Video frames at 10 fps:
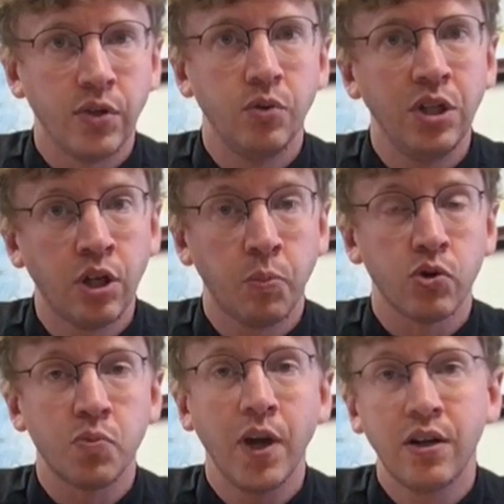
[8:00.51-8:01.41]
a unique
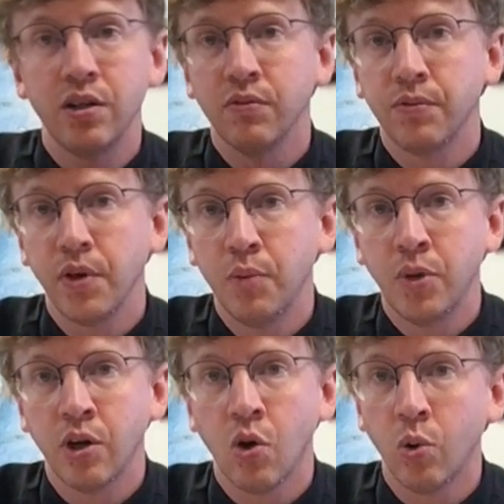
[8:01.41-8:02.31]
perspective
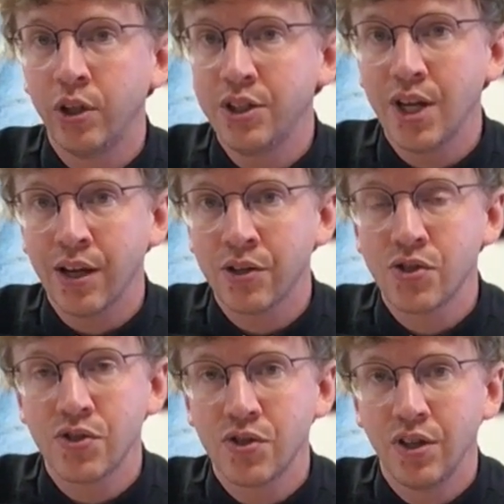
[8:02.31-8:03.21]
among holy
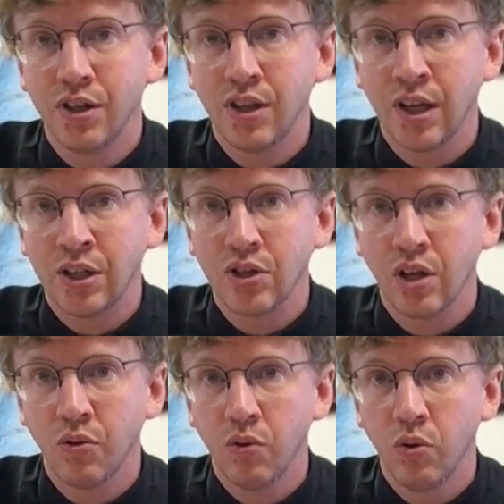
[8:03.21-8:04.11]
texts in that
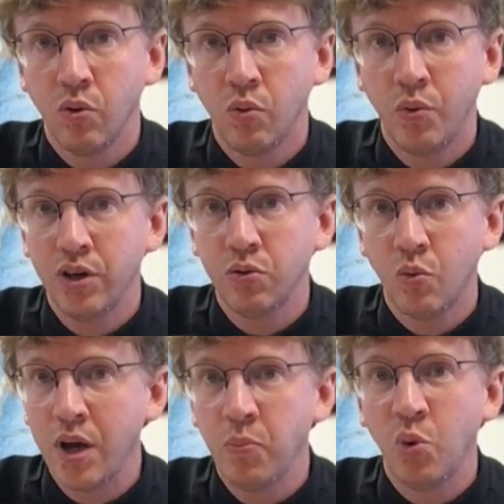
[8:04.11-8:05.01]
uh, we don't
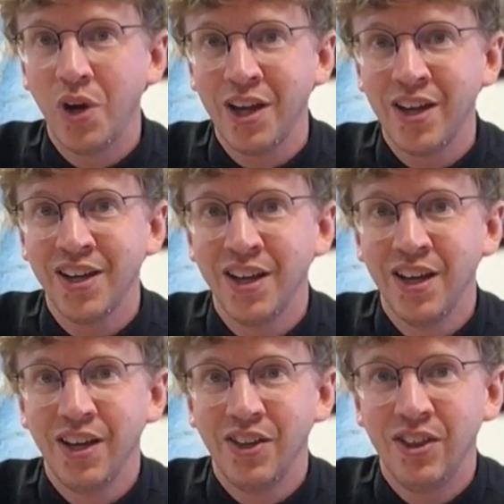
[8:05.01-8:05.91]
wipe away
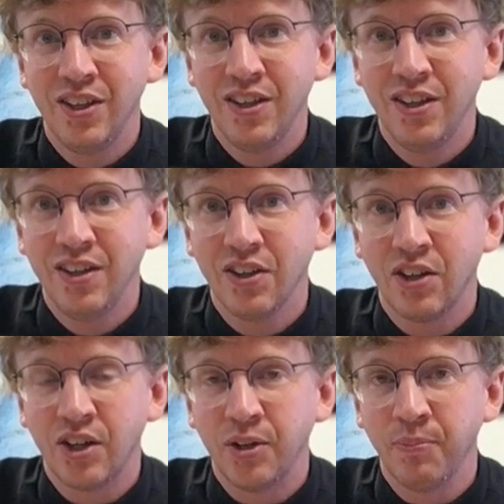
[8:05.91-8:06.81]
the,
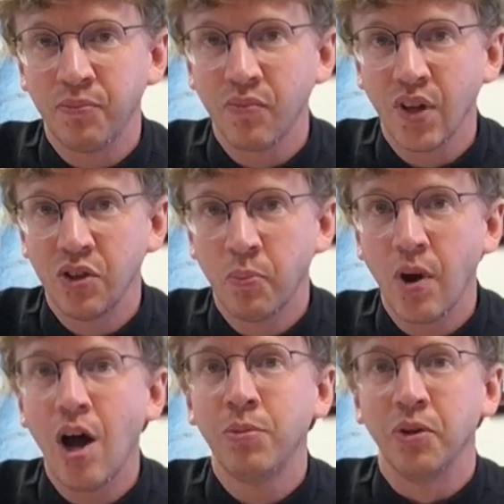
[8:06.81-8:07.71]
um, the
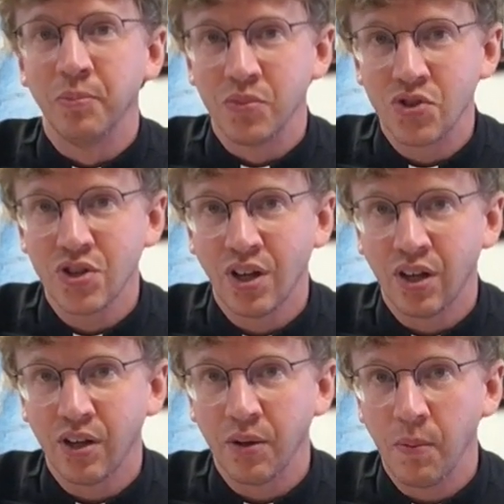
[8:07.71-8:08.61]
problems
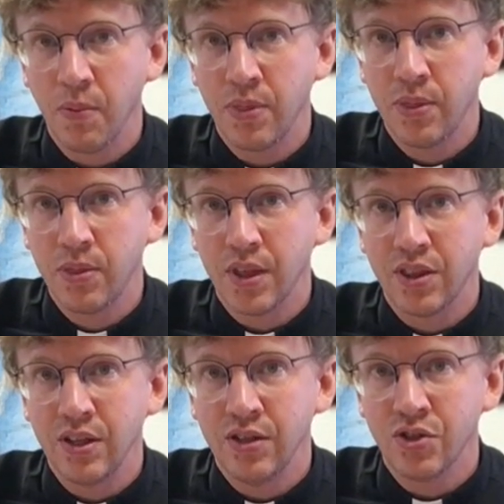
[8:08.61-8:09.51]
uh,
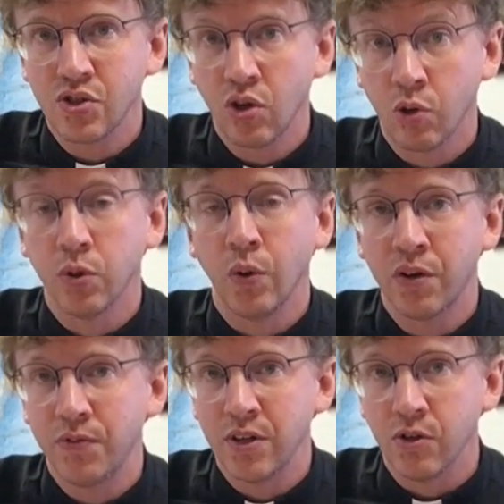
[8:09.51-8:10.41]
that these
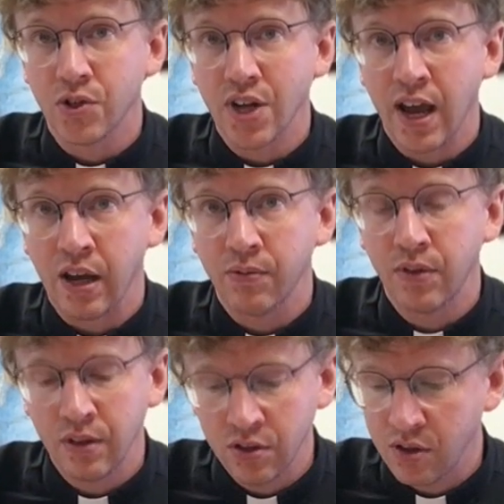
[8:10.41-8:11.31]
heroic figures have.
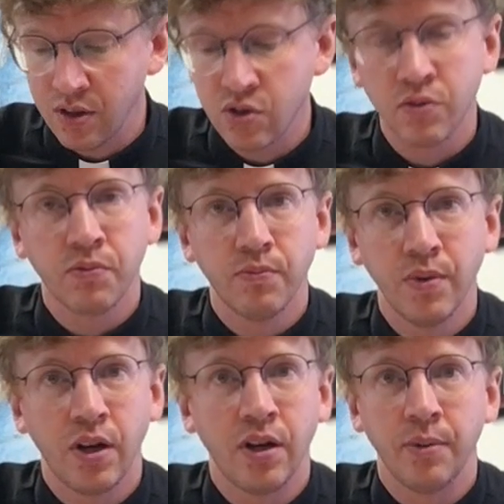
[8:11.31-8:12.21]
The, these are
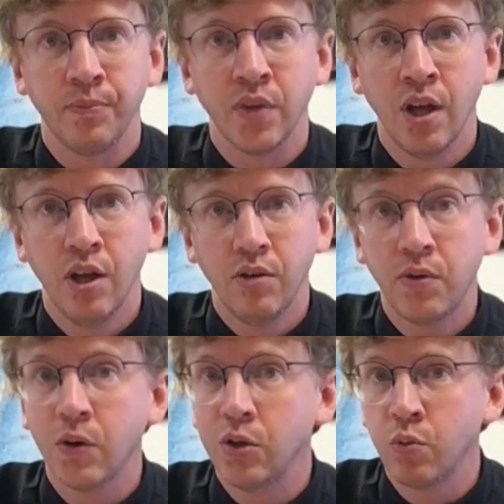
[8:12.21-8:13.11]
um,
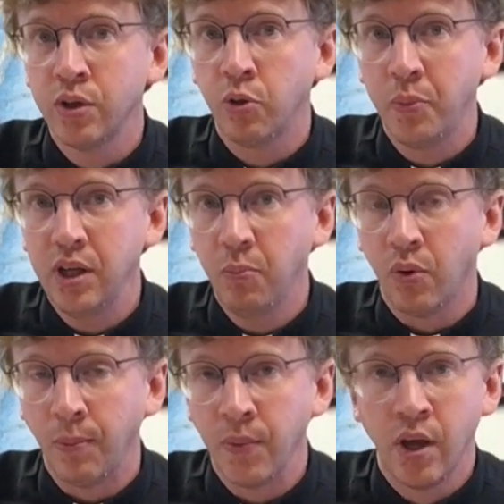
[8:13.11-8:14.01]
very real
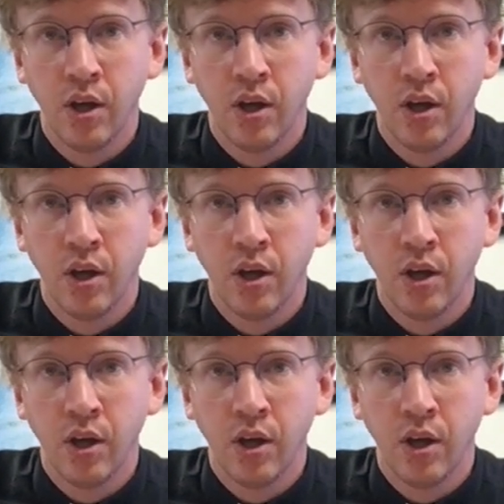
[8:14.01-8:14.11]
people.